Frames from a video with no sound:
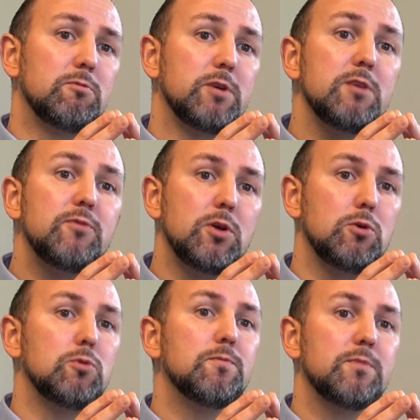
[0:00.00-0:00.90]

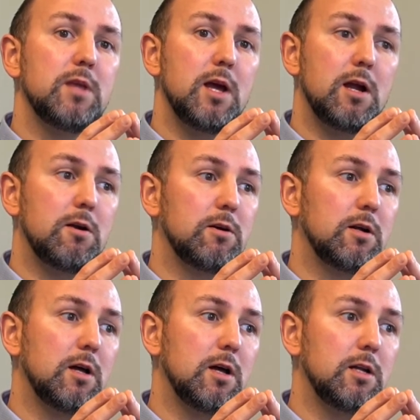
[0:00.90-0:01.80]
review
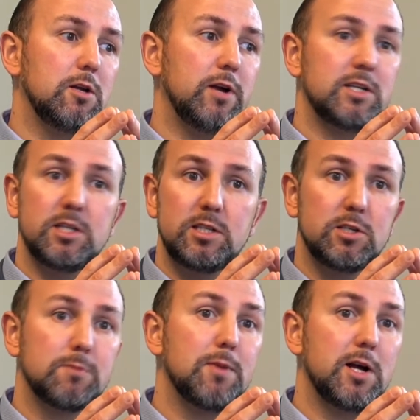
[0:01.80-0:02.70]
their existing
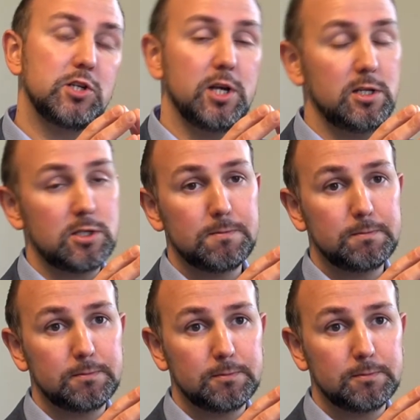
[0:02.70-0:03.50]
supply chains.